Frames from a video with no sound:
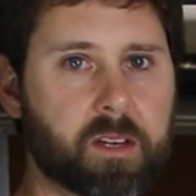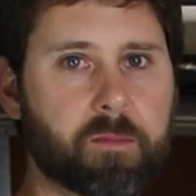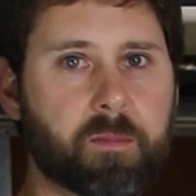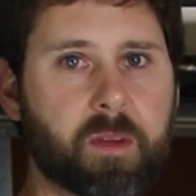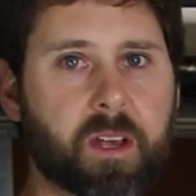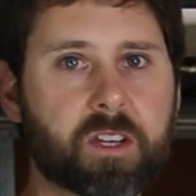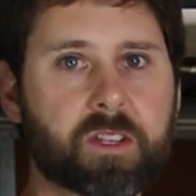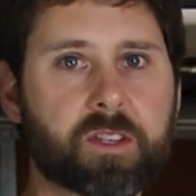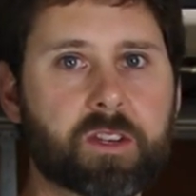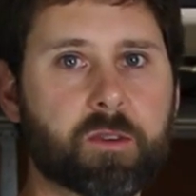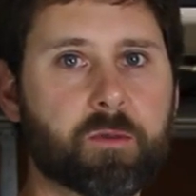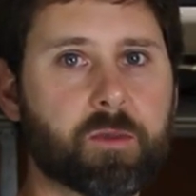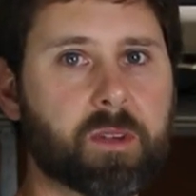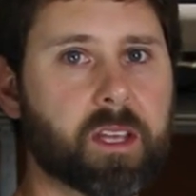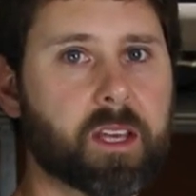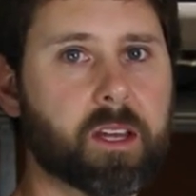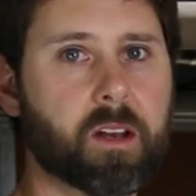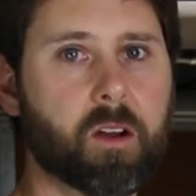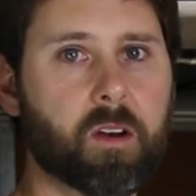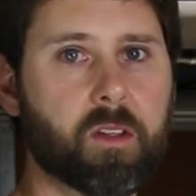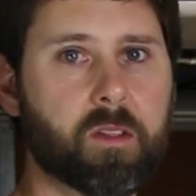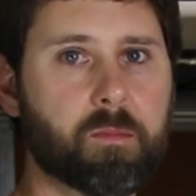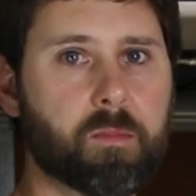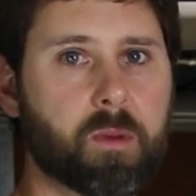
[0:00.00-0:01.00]
to make sure we
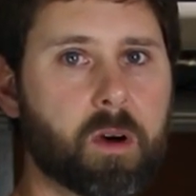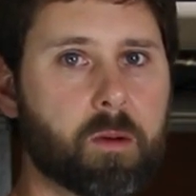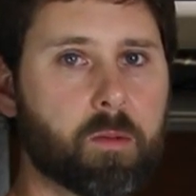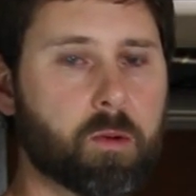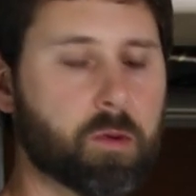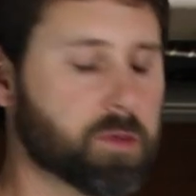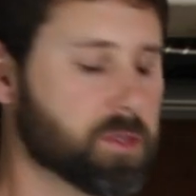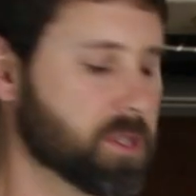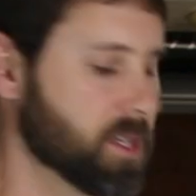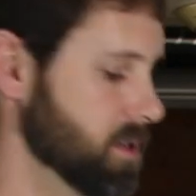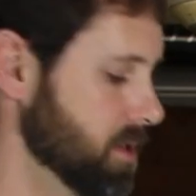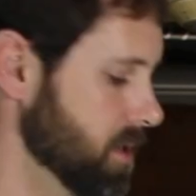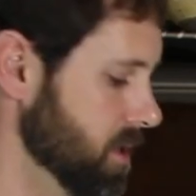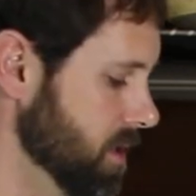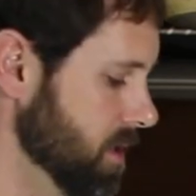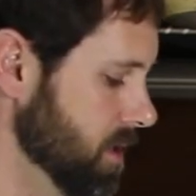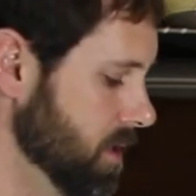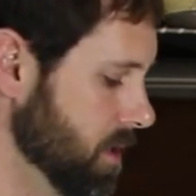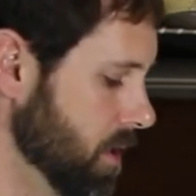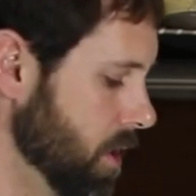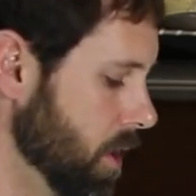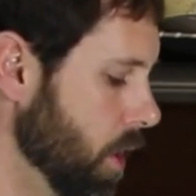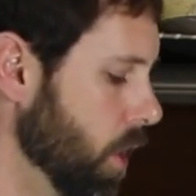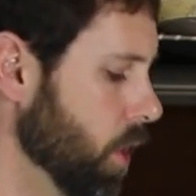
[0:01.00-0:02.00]
get all the bubbles,
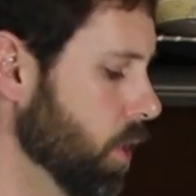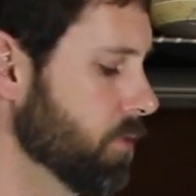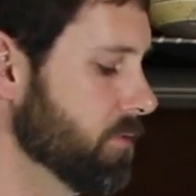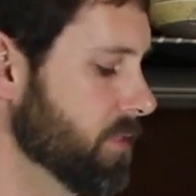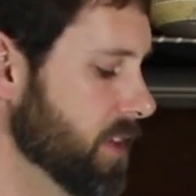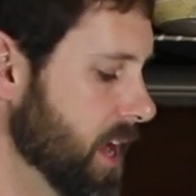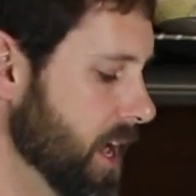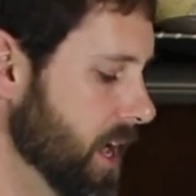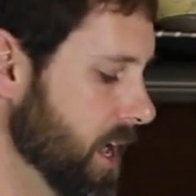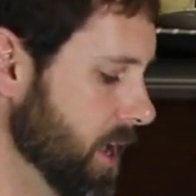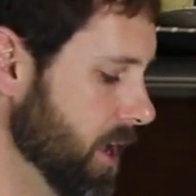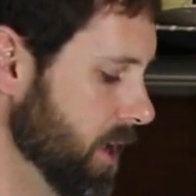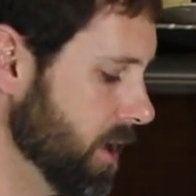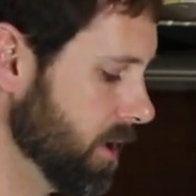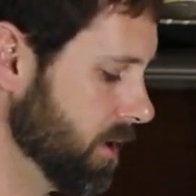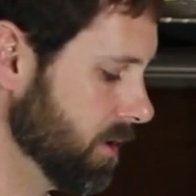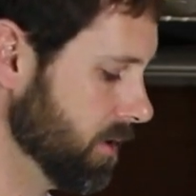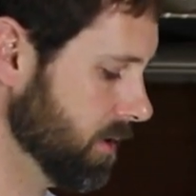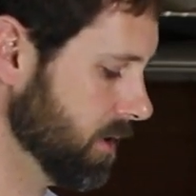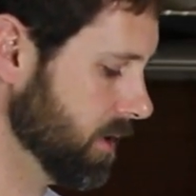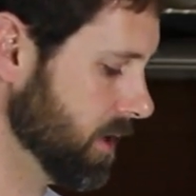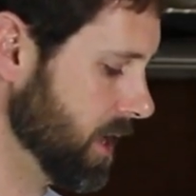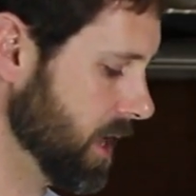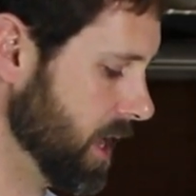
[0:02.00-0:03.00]
all of the
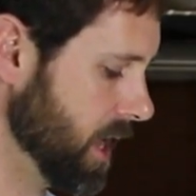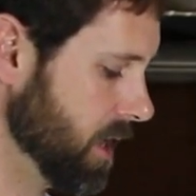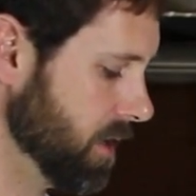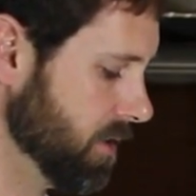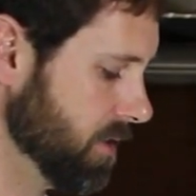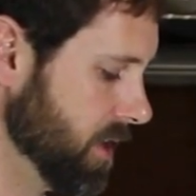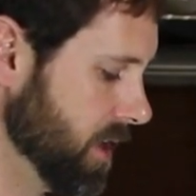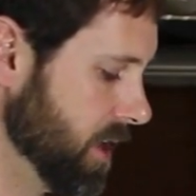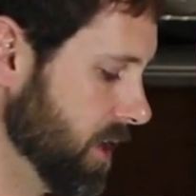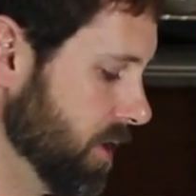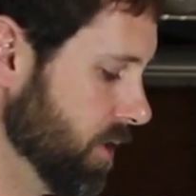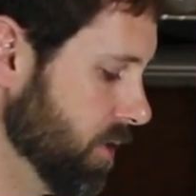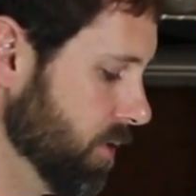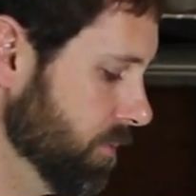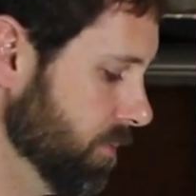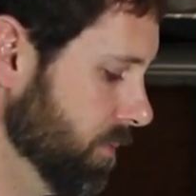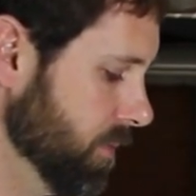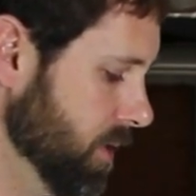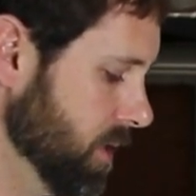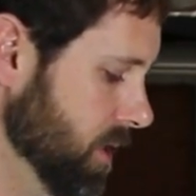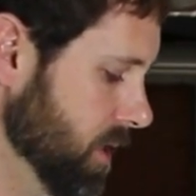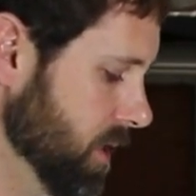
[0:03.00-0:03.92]
air out of the helm.